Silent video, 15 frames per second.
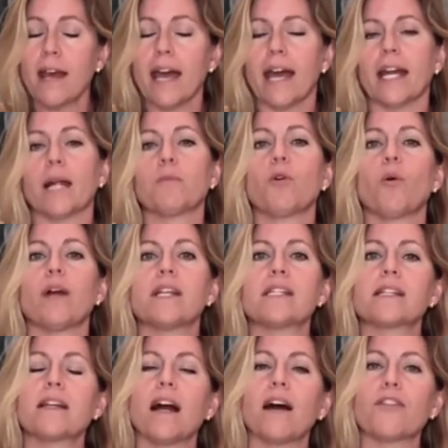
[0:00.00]
and I'm going to
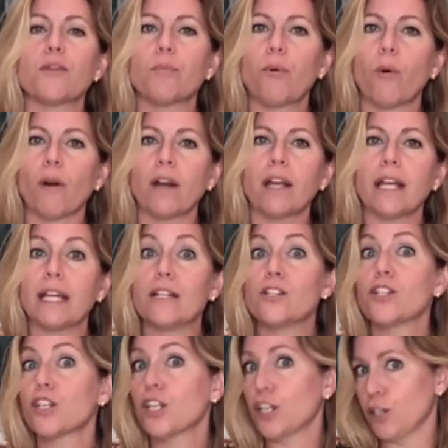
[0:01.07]
cut the pork
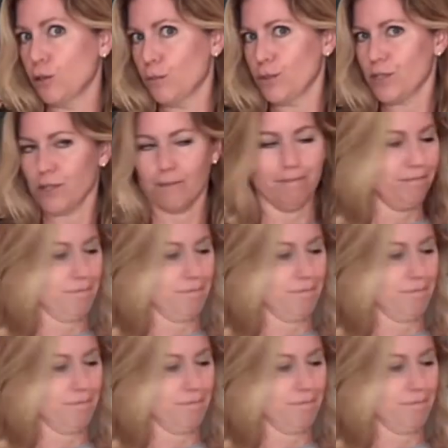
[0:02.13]
into cubes.